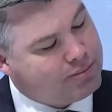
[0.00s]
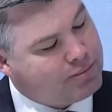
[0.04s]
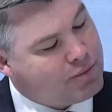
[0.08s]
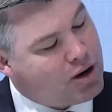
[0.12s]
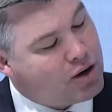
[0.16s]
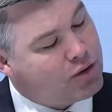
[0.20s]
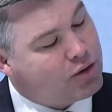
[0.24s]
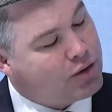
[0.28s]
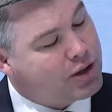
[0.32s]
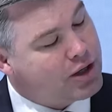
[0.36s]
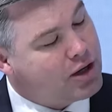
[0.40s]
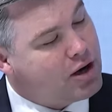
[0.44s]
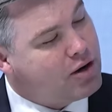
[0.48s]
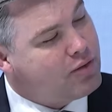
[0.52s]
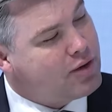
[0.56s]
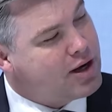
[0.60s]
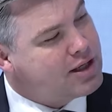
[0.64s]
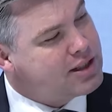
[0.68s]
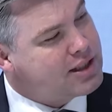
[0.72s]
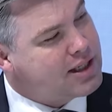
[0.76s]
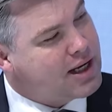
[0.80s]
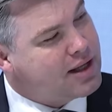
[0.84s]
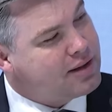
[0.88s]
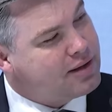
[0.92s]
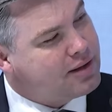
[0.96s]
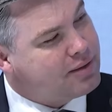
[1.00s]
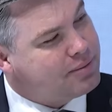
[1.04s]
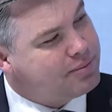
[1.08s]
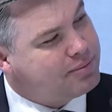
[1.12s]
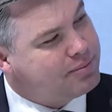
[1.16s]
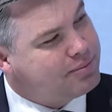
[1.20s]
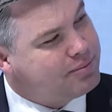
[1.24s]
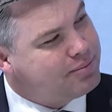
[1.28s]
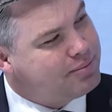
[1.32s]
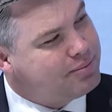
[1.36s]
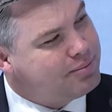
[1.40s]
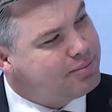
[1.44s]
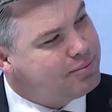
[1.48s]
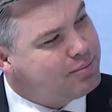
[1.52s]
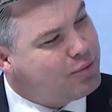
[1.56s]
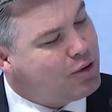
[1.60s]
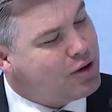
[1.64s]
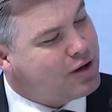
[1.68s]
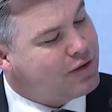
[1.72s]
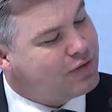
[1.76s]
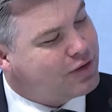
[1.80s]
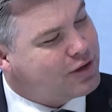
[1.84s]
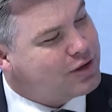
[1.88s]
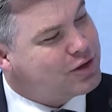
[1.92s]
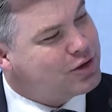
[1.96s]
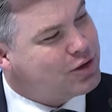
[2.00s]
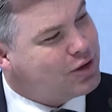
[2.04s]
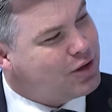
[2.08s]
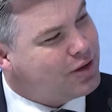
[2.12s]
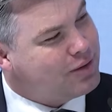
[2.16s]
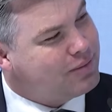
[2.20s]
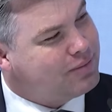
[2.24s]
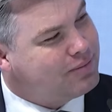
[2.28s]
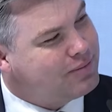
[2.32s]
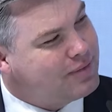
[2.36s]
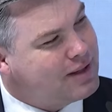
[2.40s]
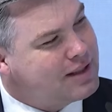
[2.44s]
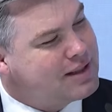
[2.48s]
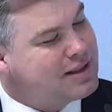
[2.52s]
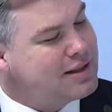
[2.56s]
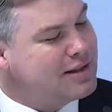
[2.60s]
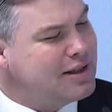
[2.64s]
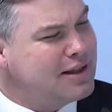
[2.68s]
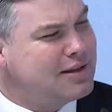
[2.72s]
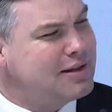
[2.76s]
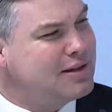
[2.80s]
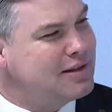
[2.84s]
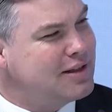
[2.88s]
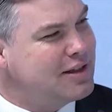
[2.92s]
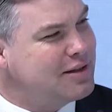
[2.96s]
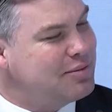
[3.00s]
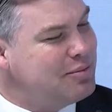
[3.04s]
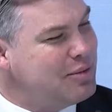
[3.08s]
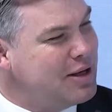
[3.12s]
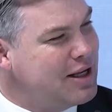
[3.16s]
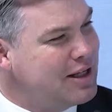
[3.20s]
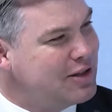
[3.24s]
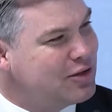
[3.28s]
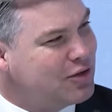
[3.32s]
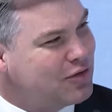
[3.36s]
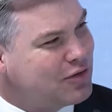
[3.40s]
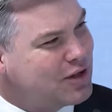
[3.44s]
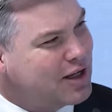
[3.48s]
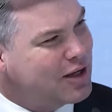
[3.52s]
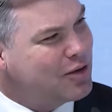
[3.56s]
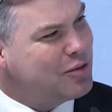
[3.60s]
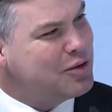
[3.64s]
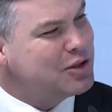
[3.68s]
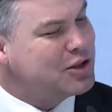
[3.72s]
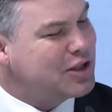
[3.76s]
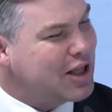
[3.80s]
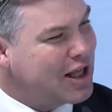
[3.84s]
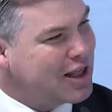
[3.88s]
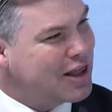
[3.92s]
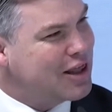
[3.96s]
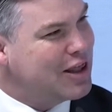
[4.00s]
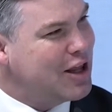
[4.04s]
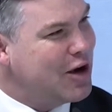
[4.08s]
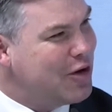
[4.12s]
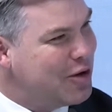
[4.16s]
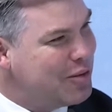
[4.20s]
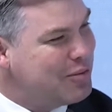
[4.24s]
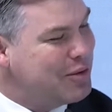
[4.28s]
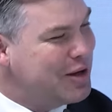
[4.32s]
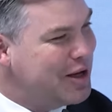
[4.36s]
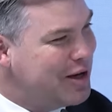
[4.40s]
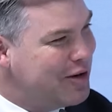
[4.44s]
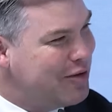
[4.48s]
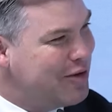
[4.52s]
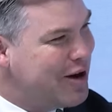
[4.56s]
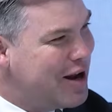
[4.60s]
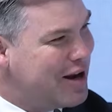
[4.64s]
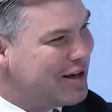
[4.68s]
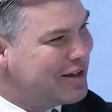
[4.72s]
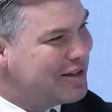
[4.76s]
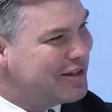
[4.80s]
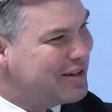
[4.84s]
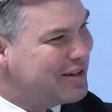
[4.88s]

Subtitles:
Michael, can I raise another point of concern? This is just me, sort of like, almost like therapy around.